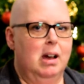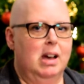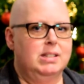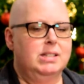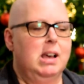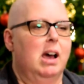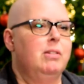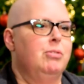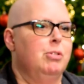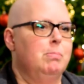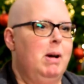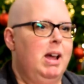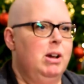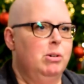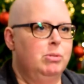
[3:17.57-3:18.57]
Aside from
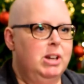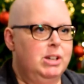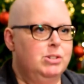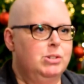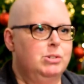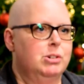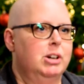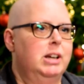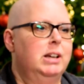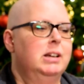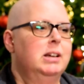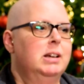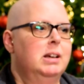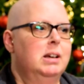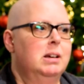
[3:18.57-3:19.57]
my own history,
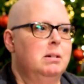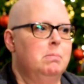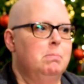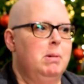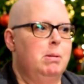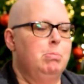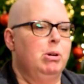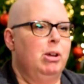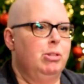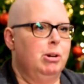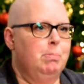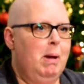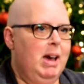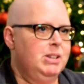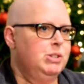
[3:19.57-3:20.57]
my
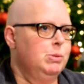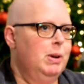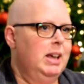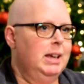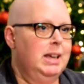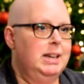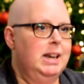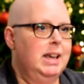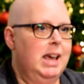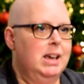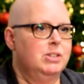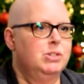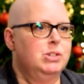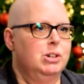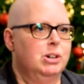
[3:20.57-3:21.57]
brother passed away of kidney
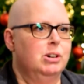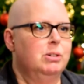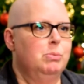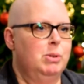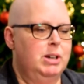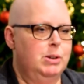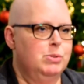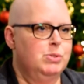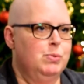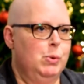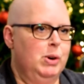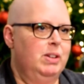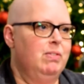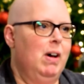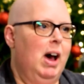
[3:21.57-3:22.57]
cancer when he was
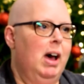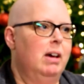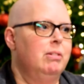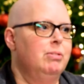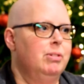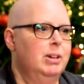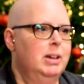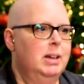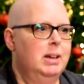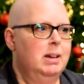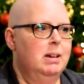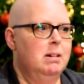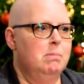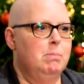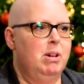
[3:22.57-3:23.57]

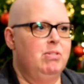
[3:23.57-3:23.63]
45.